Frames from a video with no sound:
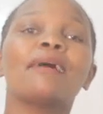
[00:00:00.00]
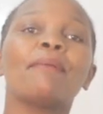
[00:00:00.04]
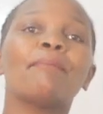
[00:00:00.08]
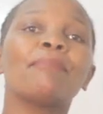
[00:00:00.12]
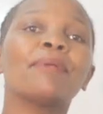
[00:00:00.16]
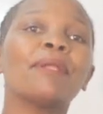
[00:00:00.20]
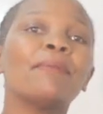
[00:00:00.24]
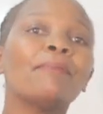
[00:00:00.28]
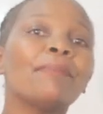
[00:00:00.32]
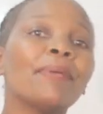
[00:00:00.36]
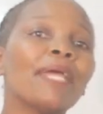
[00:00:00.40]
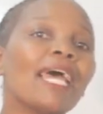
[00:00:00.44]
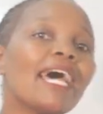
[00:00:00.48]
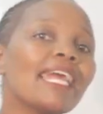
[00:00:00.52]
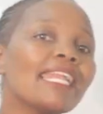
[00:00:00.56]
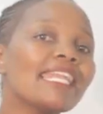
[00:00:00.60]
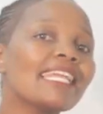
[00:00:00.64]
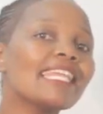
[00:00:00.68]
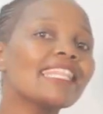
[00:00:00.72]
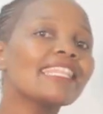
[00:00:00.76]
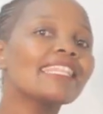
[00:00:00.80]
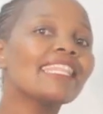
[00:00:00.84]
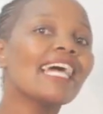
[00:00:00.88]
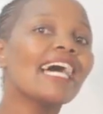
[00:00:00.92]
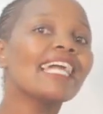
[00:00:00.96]

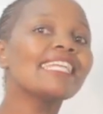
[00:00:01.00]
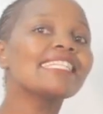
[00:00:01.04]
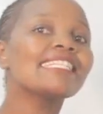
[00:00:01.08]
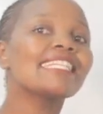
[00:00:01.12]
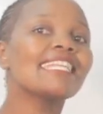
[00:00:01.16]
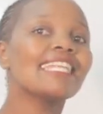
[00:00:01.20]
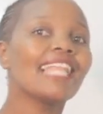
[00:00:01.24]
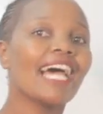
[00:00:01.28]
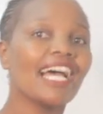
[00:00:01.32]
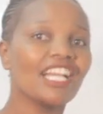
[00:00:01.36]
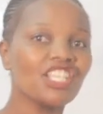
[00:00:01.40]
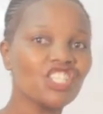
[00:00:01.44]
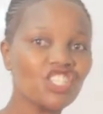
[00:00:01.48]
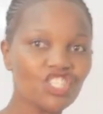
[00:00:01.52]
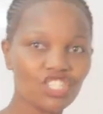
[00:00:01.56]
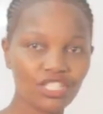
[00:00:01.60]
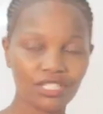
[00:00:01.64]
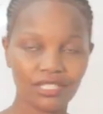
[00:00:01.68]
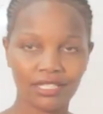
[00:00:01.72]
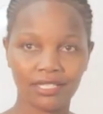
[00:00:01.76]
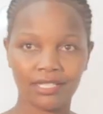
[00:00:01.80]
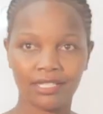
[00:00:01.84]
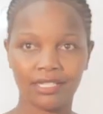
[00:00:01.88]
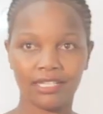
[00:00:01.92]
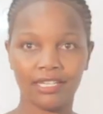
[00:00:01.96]
preparing that
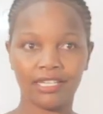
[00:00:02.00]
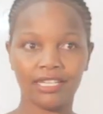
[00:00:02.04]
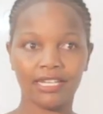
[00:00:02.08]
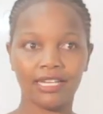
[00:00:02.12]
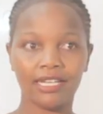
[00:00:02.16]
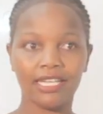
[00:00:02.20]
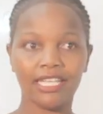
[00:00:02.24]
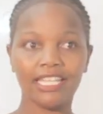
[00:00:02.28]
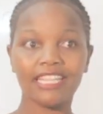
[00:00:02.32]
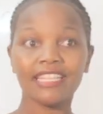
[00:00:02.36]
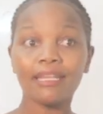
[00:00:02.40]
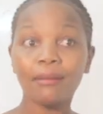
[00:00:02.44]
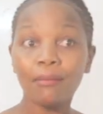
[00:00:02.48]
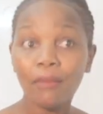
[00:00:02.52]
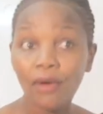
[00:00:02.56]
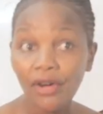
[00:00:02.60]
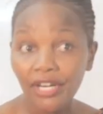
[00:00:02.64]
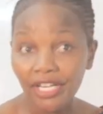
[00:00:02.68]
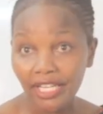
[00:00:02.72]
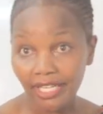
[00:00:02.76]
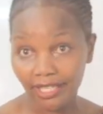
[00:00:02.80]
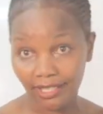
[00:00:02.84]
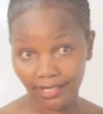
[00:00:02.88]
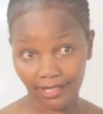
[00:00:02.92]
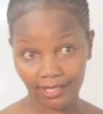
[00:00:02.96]
lunch in the
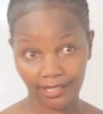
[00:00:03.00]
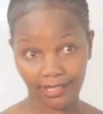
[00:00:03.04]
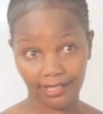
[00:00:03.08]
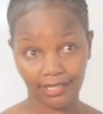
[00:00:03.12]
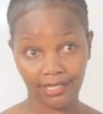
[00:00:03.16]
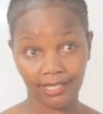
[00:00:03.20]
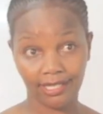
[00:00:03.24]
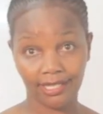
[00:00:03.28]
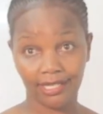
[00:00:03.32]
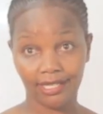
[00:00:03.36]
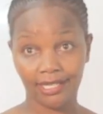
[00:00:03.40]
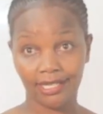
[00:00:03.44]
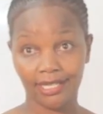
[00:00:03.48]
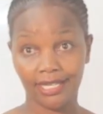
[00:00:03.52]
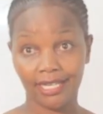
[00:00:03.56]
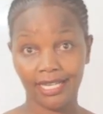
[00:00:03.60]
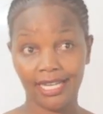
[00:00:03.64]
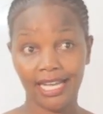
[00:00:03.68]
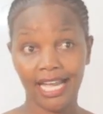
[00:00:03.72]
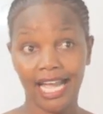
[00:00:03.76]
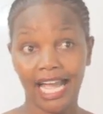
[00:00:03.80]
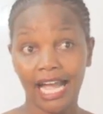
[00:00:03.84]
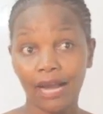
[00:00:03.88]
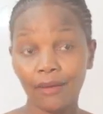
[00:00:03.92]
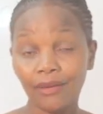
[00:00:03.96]
morning.
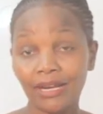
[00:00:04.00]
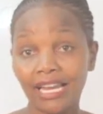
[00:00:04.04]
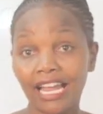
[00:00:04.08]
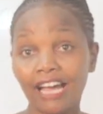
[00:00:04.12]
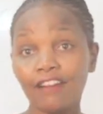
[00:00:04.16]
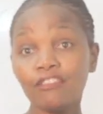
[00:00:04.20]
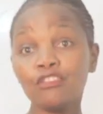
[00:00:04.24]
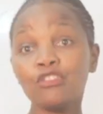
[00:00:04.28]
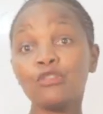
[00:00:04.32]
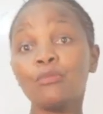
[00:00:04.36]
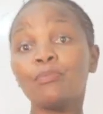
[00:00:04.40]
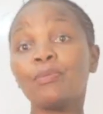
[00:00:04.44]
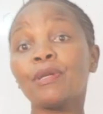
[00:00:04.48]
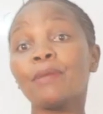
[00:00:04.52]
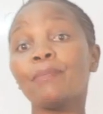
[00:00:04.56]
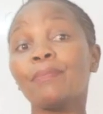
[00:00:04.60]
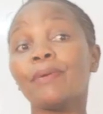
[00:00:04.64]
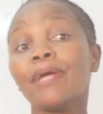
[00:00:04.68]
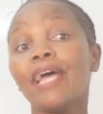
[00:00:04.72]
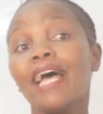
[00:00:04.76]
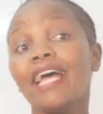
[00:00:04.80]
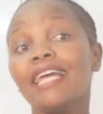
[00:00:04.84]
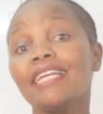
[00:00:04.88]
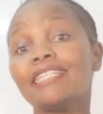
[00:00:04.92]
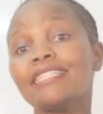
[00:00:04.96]
I will have to
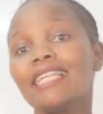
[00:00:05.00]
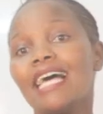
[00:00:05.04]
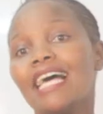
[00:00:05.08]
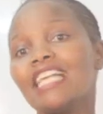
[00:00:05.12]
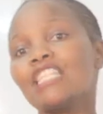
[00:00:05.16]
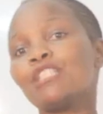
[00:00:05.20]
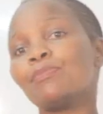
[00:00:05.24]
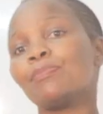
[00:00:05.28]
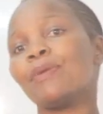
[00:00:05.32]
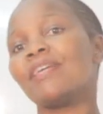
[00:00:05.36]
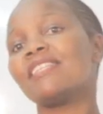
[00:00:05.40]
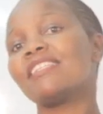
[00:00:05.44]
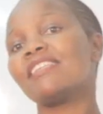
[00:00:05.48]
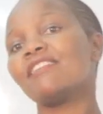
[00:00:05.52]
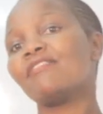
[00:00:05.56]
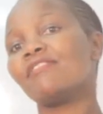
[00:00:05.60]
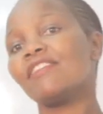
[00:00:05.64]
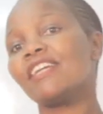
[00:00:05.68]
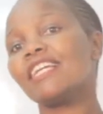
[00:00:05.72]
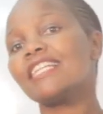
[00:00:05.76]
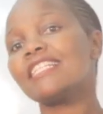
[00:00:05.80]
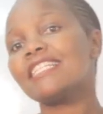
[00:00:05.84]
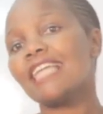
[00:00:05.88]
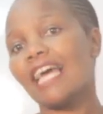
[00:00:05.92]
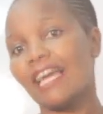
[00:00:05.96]
prepare it at a
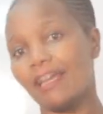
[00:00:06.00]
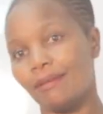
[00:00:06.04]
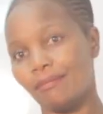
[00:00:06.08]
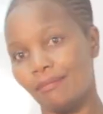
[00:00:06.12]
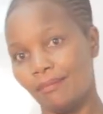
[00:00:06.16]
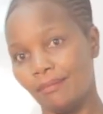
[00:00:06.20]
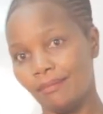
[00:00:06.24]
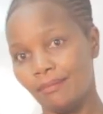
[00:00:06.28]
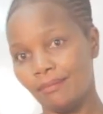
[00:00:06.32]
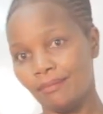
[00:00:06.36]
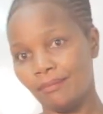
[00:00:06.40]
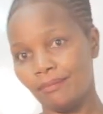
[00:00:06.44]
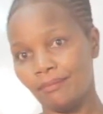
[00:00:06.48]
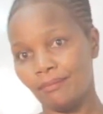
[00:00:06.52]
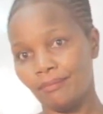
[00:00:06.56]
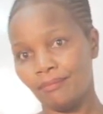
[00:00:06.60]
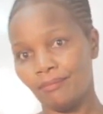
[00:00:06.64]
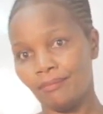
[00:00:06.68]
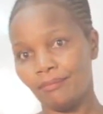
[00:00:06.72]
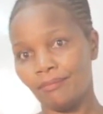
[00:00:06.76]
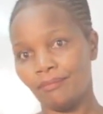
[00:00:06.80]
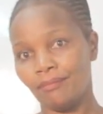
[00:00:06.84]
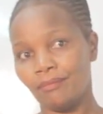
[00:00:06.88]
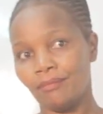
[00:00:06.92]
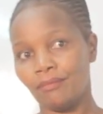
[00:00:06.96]
specific time,
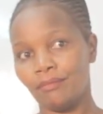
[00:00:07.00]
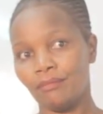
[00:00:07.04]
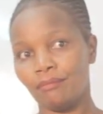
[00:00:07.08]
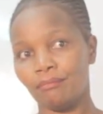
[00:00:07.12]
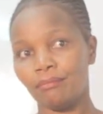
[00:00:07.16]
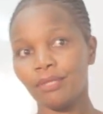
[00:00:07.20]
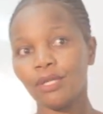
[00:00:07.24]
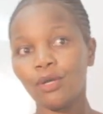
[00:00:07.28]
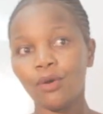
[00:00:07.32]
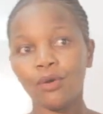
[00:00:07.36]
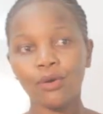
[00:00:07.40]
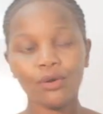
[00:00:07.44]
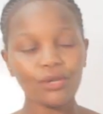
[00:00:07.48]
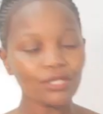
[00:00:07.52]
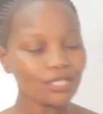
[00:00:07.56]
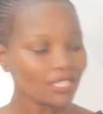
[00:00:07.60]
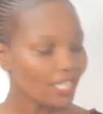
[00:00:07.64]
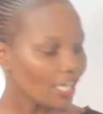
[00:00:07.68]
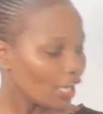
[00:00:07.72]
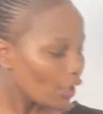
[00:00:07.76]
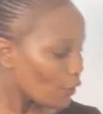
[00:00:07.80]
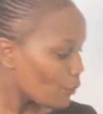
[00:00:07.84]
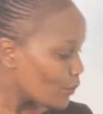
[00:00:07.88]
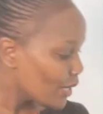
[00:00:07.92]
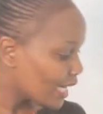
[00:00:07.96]

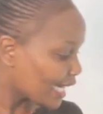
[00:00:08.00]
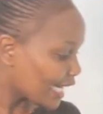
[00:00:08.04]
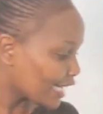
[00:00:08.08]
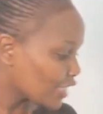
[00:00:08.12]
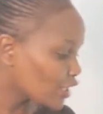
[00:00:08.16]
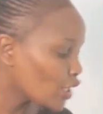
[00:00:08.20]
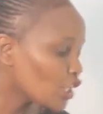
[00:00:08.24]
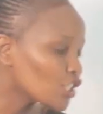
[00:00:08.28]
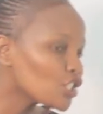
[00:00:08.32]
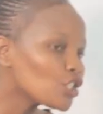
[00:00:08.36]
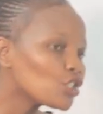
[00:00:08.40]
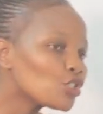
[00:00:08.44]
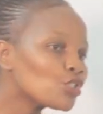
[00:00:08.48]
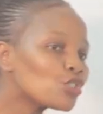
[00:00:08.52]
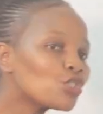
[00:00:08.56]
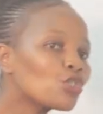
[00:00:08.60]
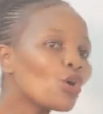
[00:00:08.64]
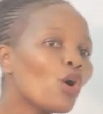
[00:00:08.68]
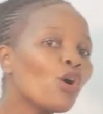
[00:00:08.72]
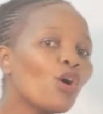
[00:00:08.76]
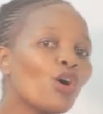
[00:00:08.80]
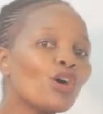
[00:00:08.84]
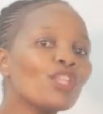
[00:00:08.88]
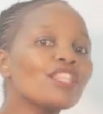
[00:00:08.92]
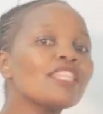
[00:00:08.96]
because we cannot
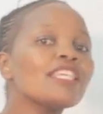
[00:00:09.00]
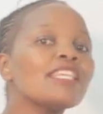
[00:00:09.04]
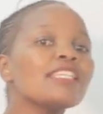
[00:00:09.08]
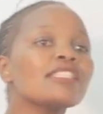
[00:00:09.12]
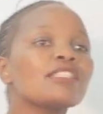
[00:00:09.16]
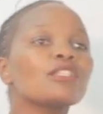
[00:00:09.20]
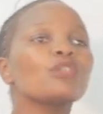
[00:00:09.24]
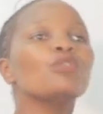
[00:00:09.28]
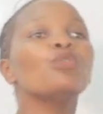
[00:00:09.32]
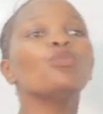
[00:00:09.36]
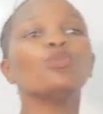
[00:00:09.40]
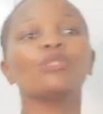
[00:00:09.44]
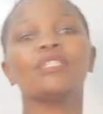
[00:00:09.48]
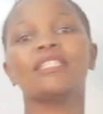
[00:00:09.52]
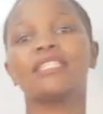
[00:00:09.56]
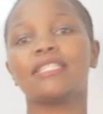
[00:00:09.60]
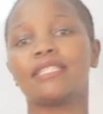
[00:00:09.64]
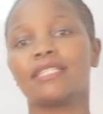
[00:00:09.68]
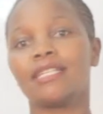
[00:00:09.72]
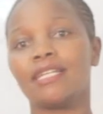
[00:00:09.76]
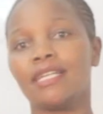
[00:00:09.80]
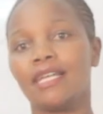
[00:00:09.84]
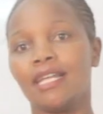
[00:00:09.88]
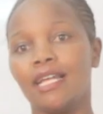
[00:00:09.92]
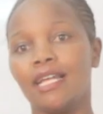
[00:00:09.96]
store these goods